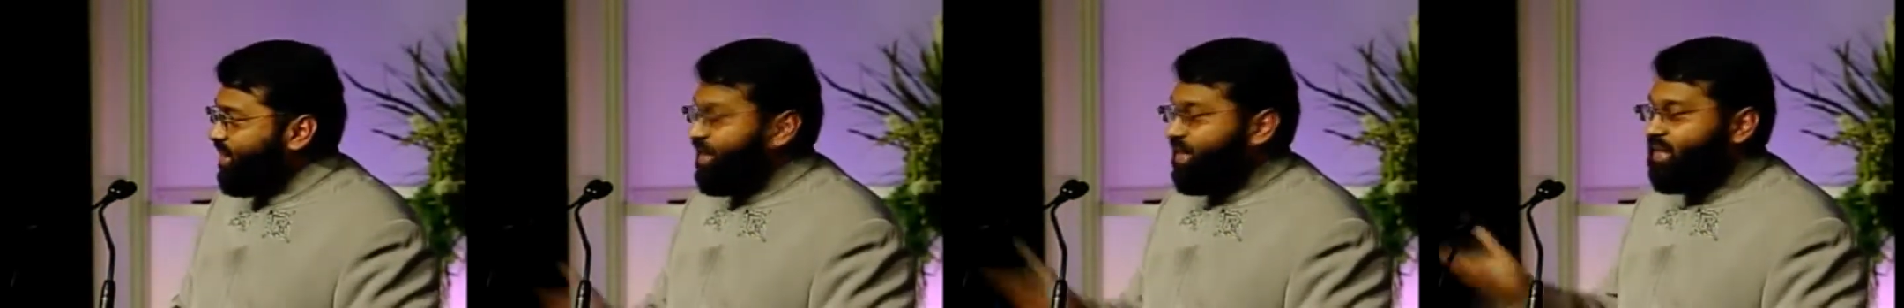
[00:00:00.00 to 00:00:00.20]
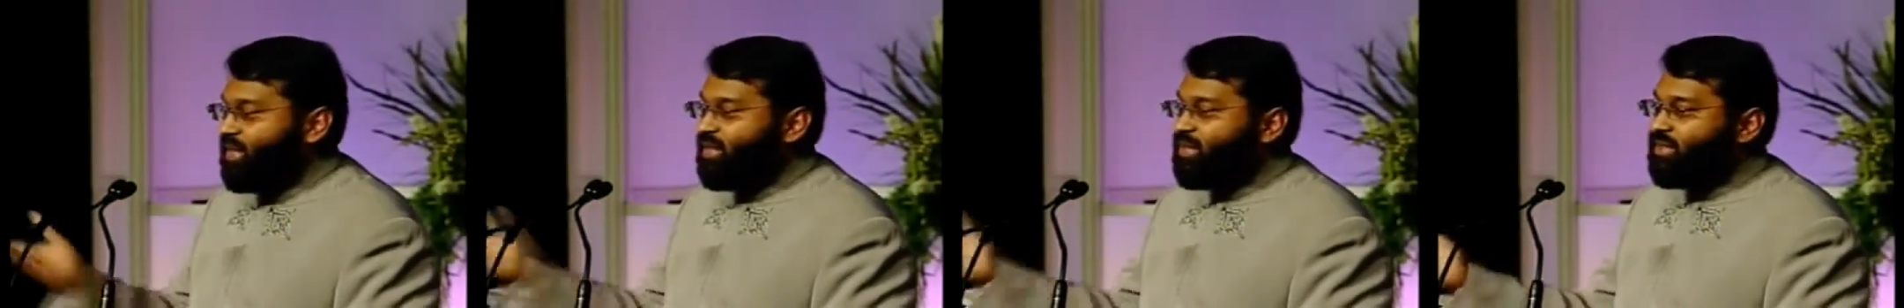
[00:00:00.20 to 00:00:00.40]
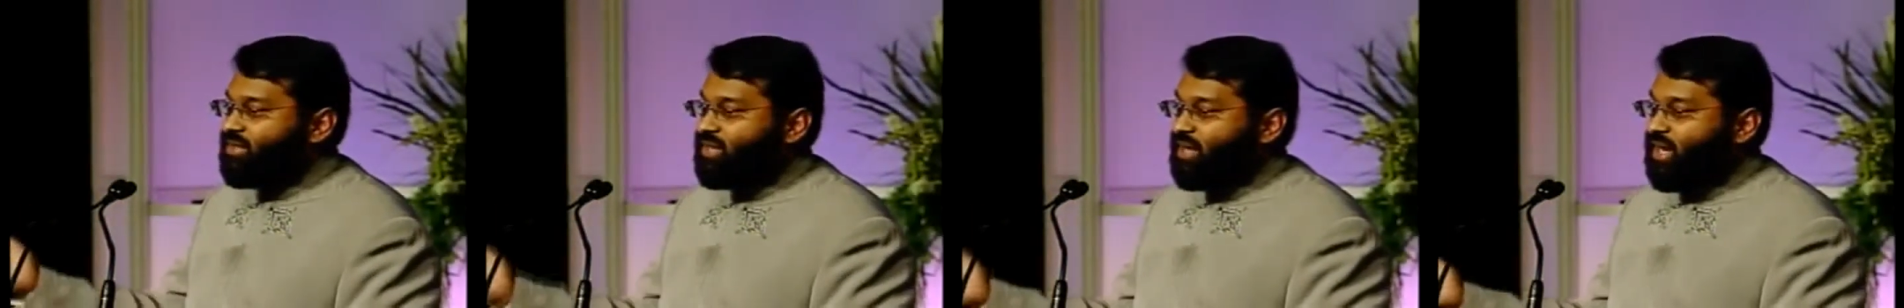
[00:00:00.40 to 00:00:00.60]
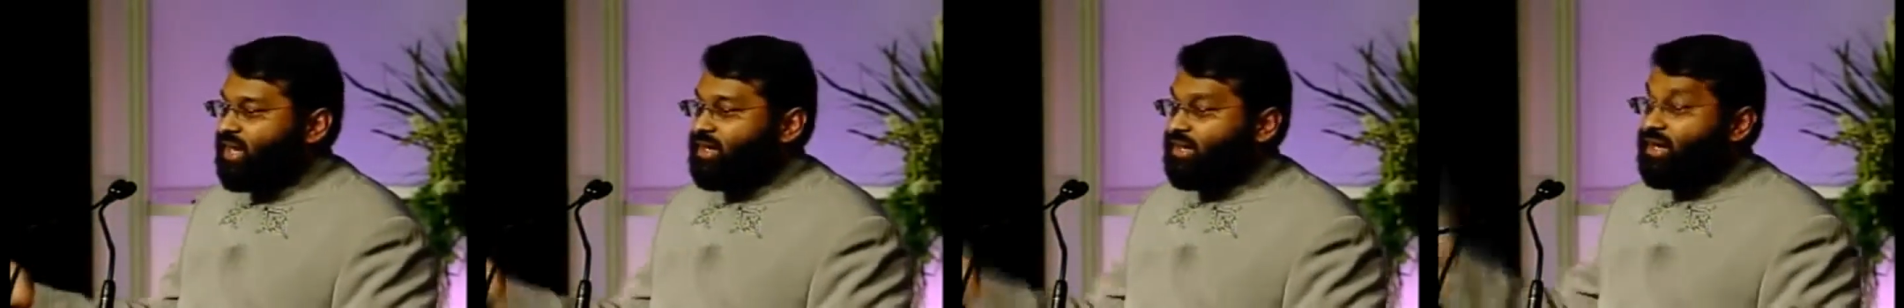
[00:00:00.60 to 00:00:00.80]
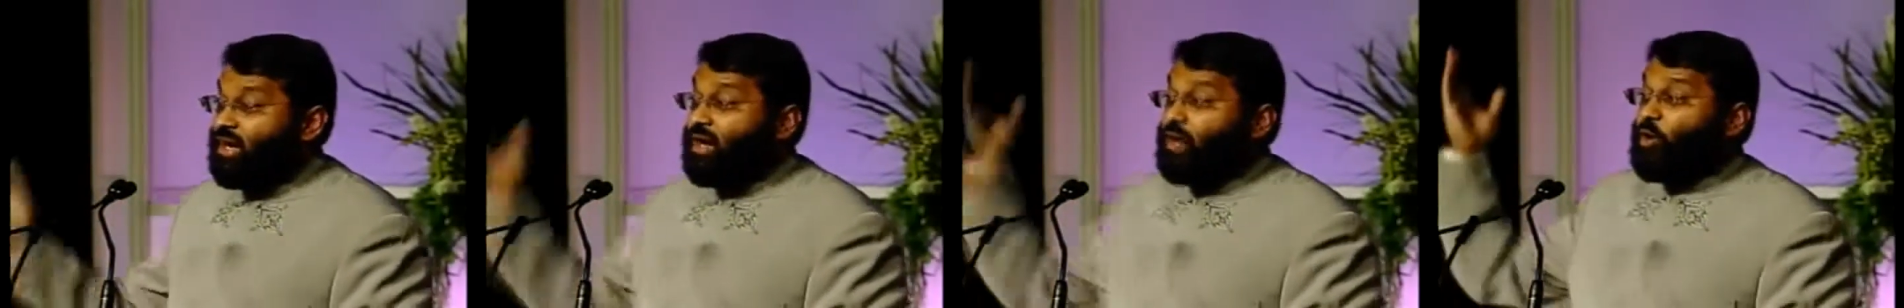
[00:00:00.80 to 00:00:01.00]
he didn't
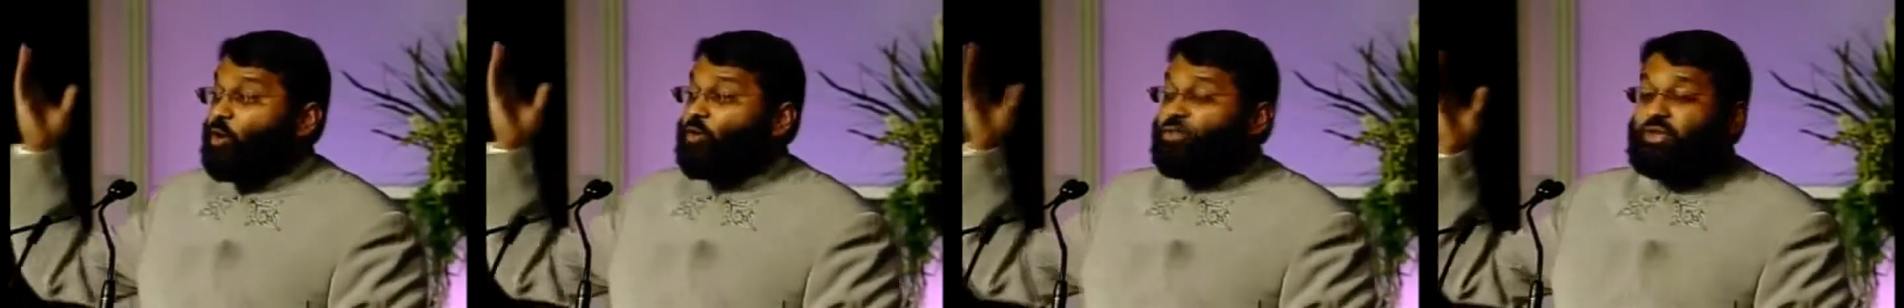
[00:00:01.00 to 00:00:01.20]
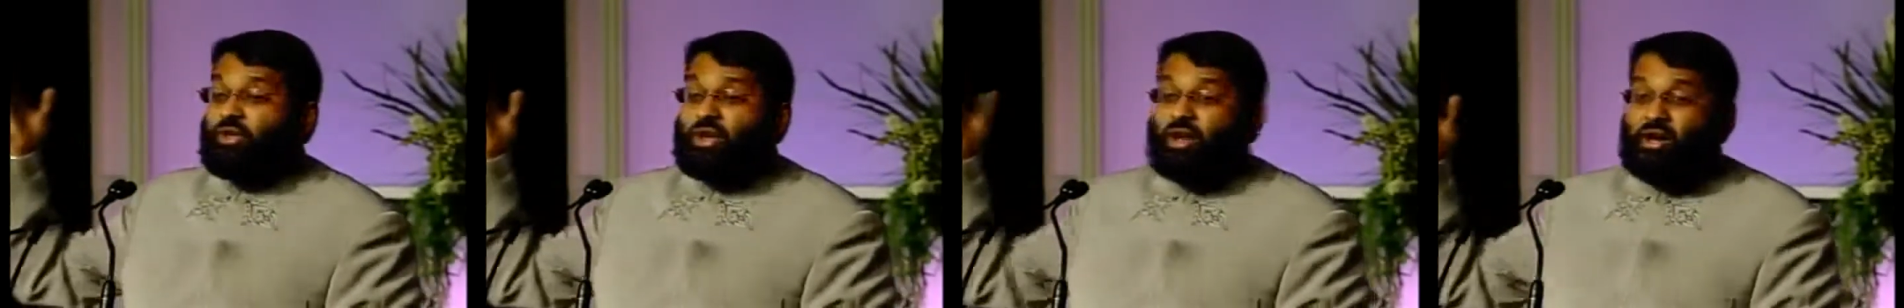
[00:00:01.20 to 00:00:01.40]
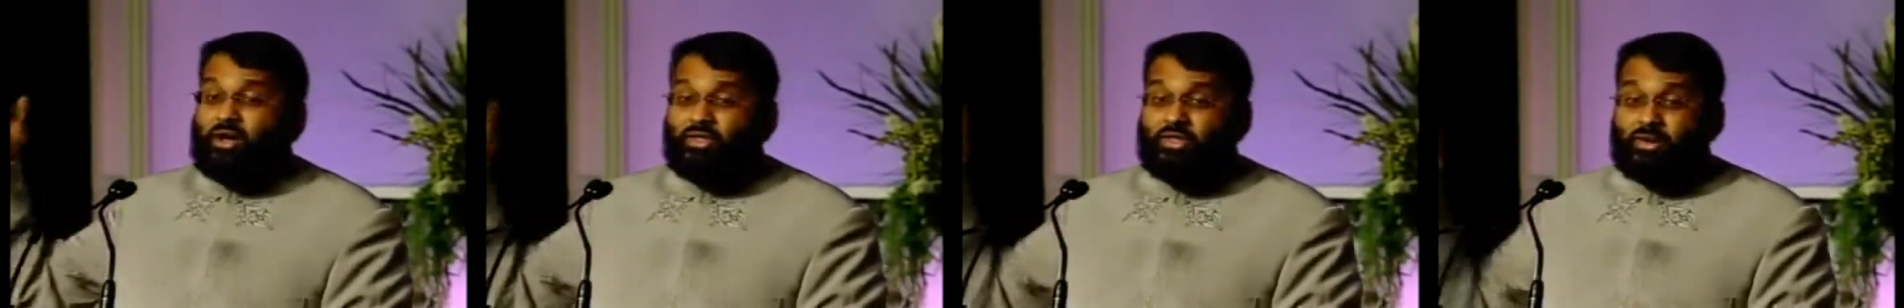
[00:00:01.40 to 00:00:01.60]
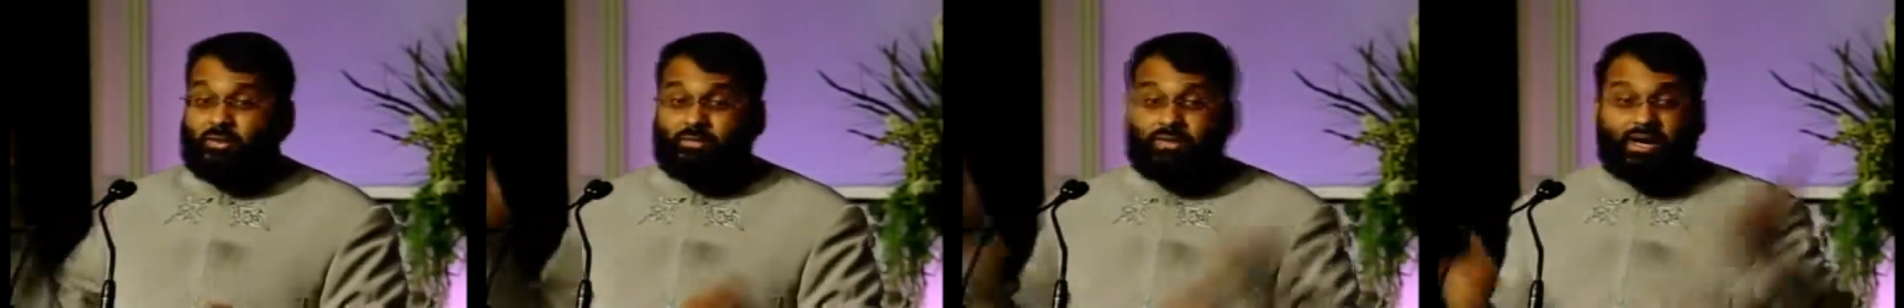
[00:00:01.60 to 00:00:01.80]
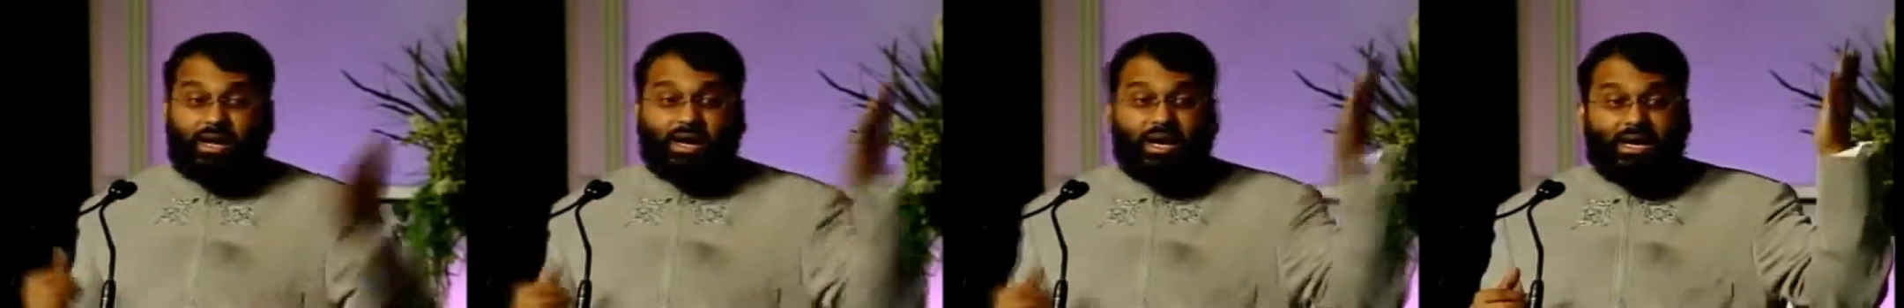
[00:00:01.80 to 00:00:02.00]
say, Ya Ghawth
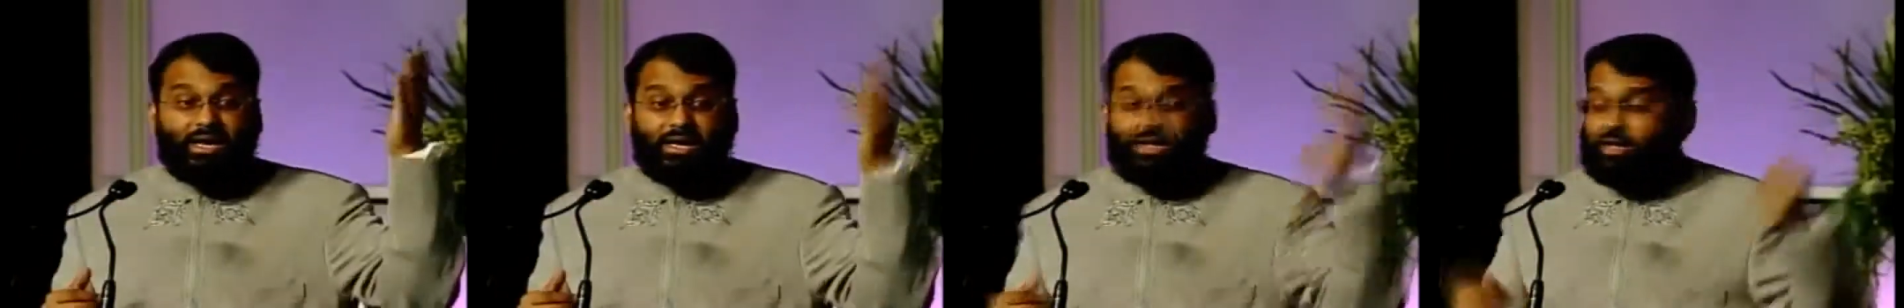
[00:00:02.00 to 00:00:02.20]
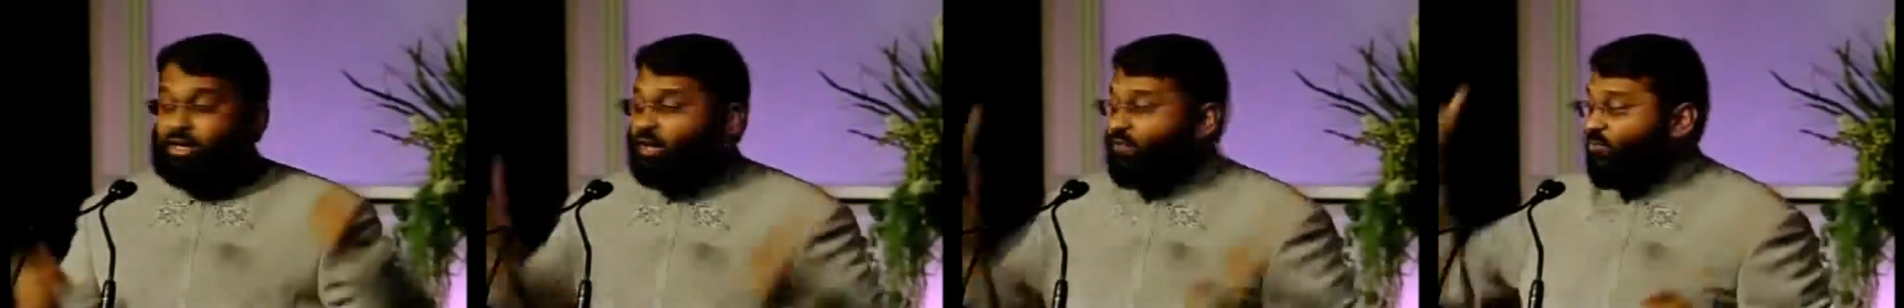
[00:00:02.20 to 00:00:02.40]
al-A'zam, Ya Ali,